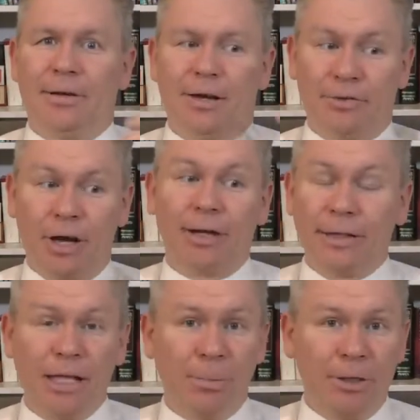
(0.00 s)
of
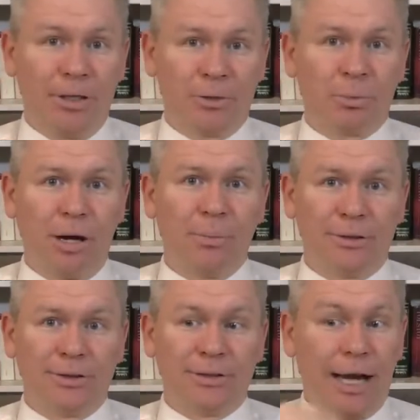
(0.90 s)
God keeping his
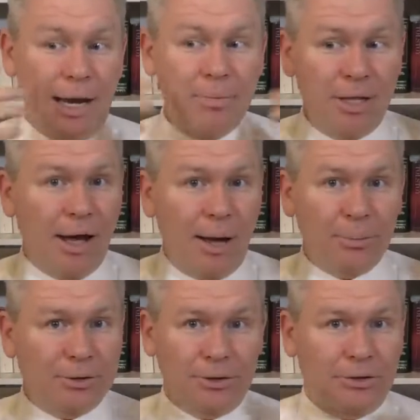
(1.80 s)
promises. I'm the
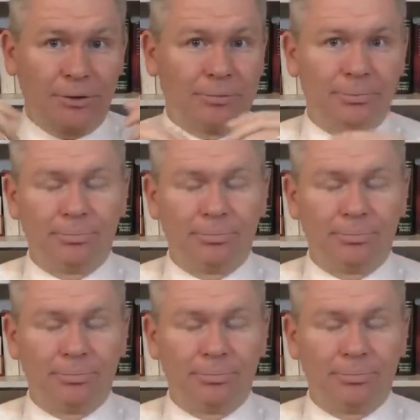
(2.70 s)
obstacle.